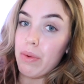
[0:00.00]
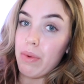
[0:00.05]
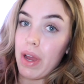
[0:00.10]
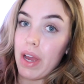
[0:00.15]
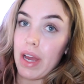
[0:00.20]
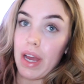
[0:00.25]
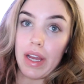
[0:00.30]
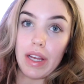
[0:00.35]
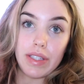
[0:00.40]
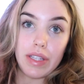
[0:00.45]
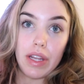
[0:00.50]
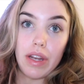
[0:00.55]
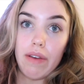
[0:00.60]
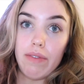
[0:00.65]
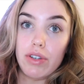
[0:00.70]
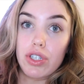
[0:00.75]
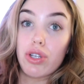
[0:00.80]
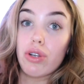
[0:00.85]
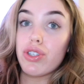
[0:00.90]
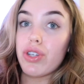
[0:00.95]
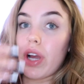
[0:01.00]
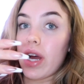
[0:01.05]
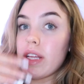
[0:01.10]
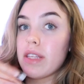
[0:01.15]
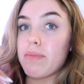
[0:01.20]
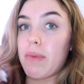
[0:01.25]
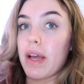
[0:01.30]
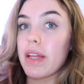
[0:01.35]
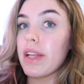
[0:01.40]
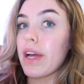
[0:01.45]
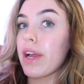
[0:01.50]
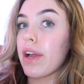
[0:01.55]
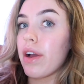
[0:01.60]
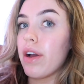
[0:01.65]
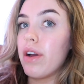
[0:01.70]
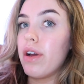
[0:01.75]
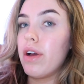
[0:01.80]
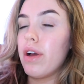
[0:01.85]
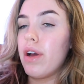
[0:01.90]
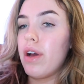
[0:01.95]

anyway, I guess I never showed you guys my like.